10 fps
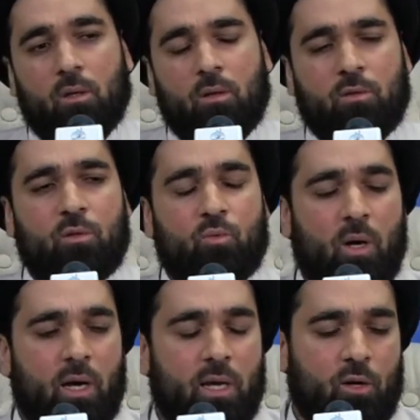This is
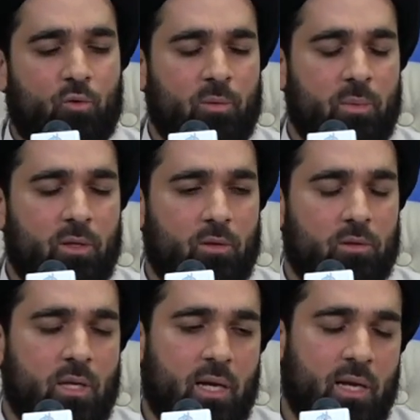why a criminal
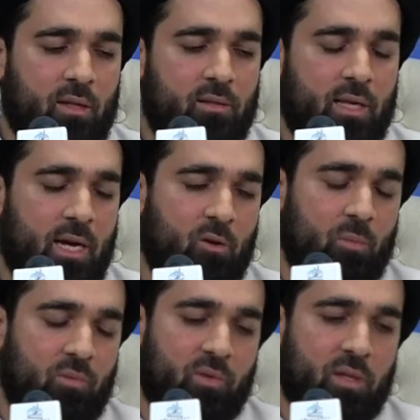is not held
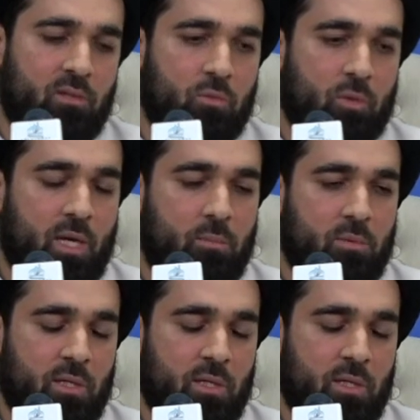accountable for his crimes.